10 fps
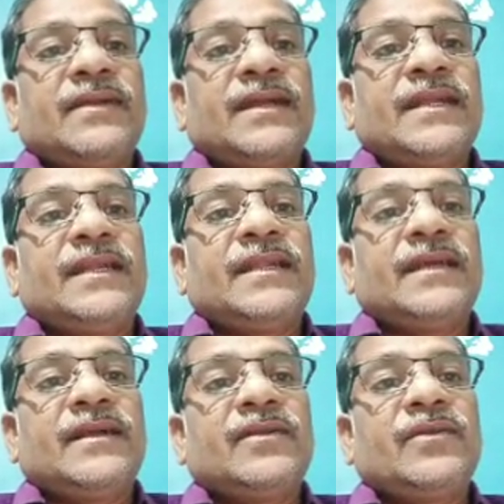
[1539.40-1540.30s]
and
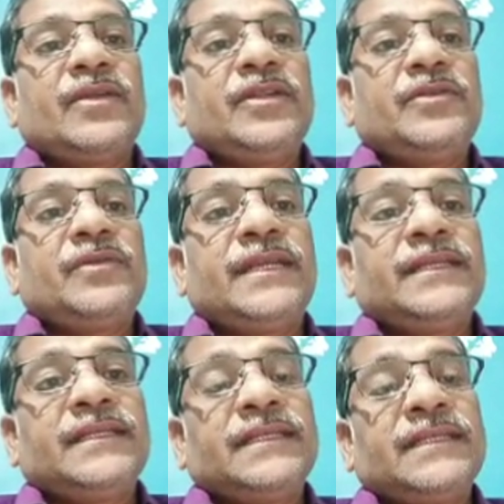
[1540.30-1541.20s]
going to
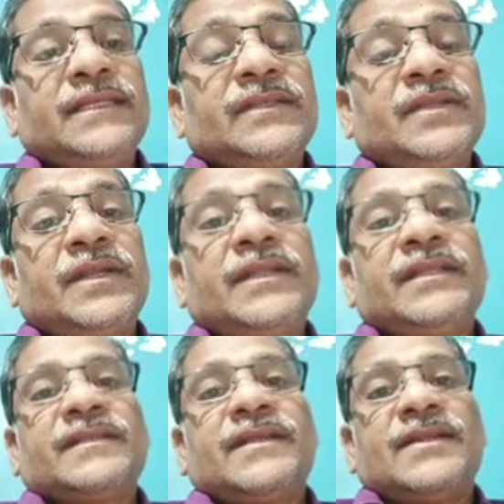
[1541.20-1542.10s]
digest inside the
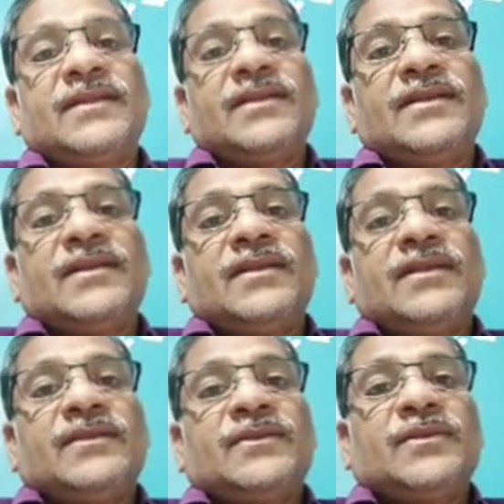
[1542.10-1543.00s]
cell.
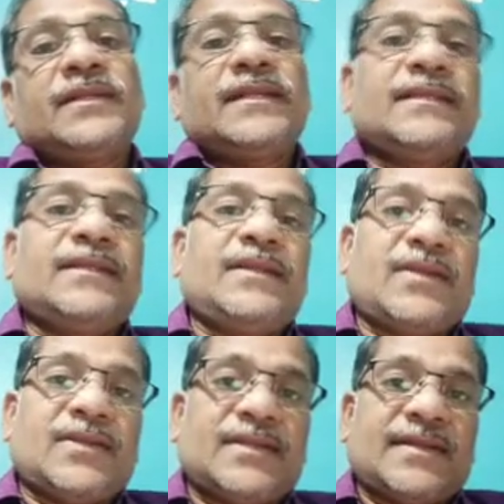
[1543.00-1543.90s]
So that is
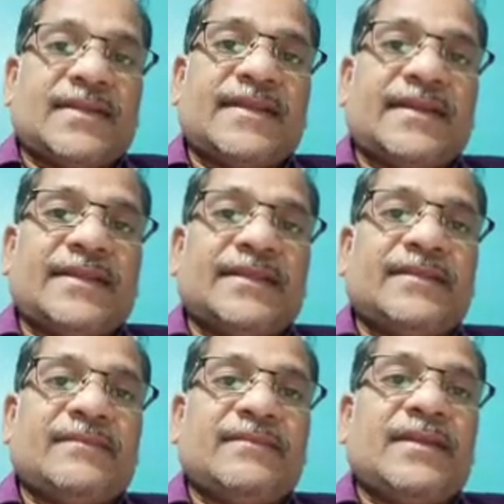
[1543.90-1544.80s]
intracellular addition.
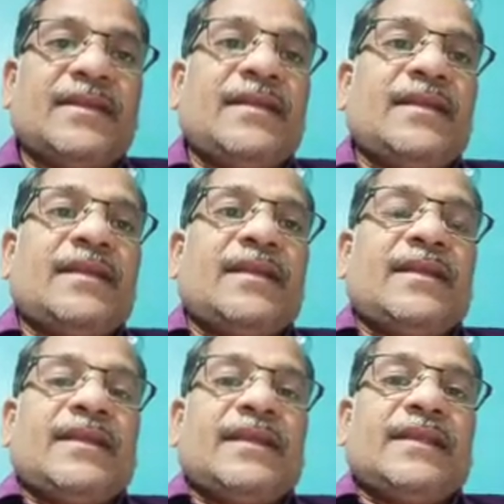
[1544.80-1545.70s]

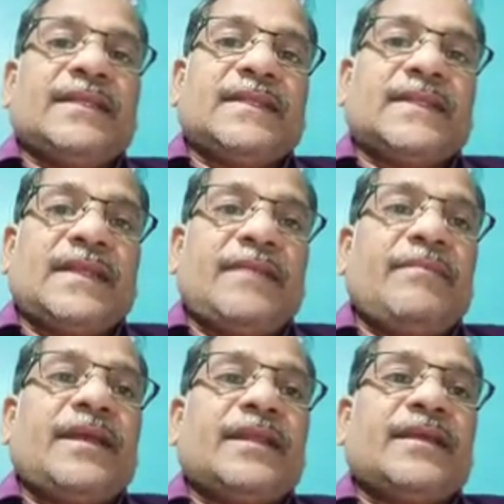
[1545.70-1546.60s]
In the same
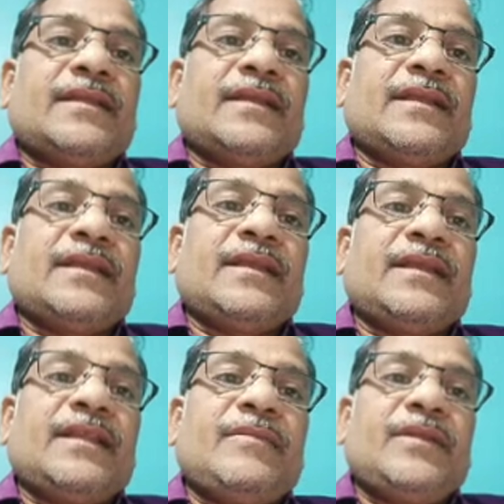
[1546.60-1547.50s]
manner,
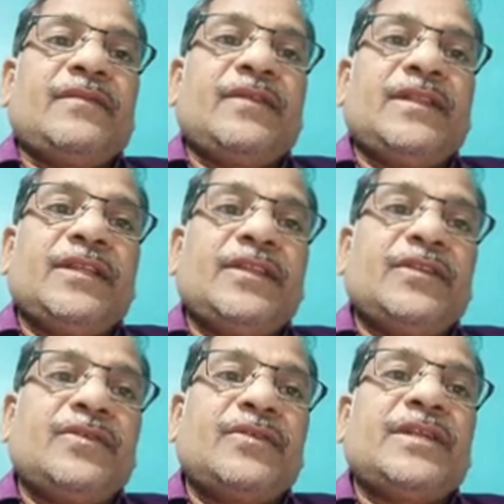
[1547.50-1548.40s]
in between the
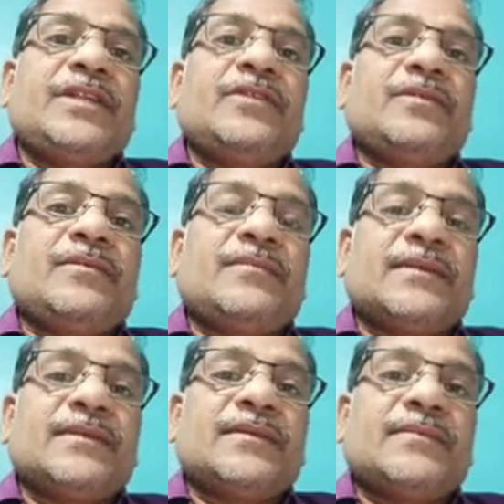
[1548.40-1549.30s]
nutritive
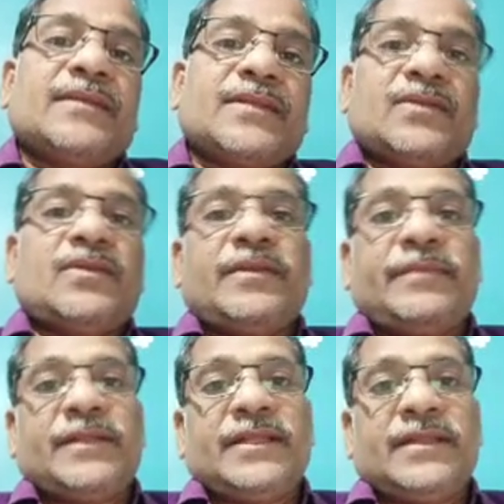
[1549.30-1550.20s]

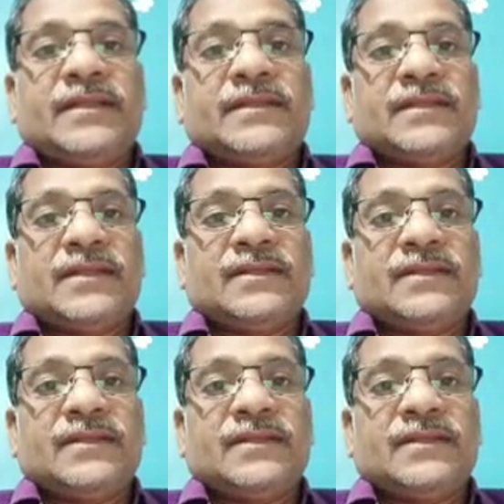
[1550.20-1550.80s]
musculoepithelial cells,